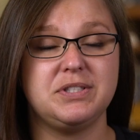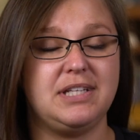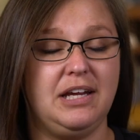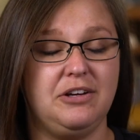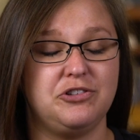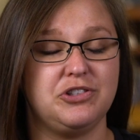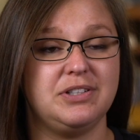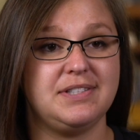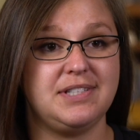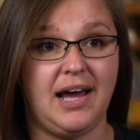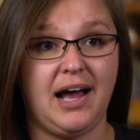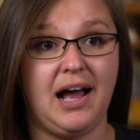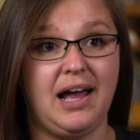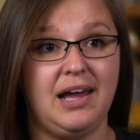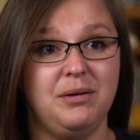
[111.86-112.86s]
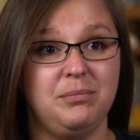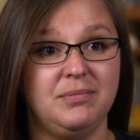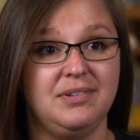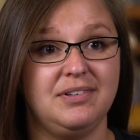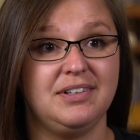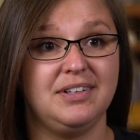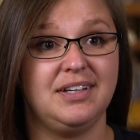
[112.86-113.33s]
dangerous time
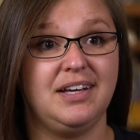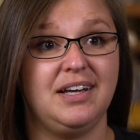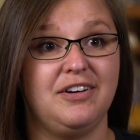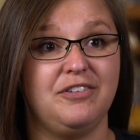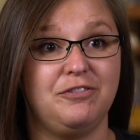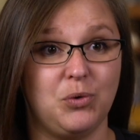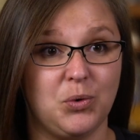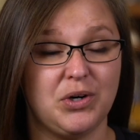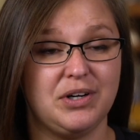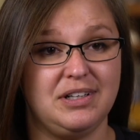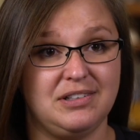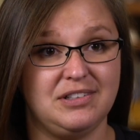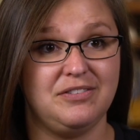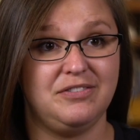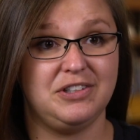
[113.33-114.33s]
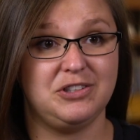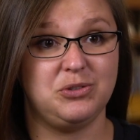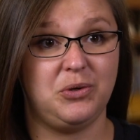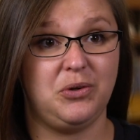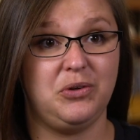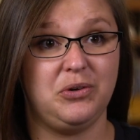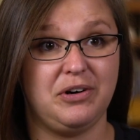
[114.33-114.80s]
for an
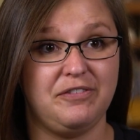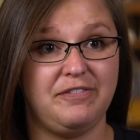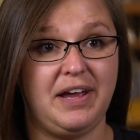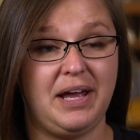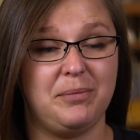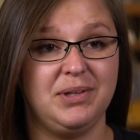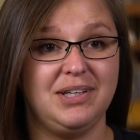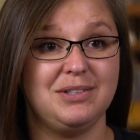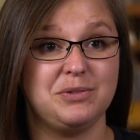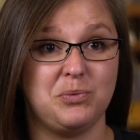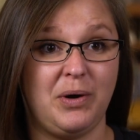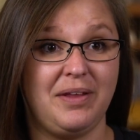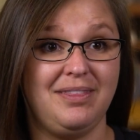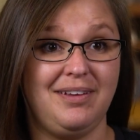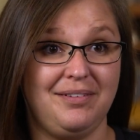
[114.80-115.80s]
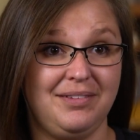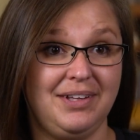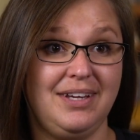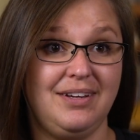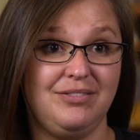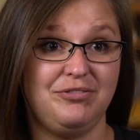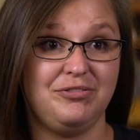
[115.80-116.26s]
individual or family is when they
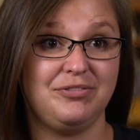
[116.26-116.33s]
leave.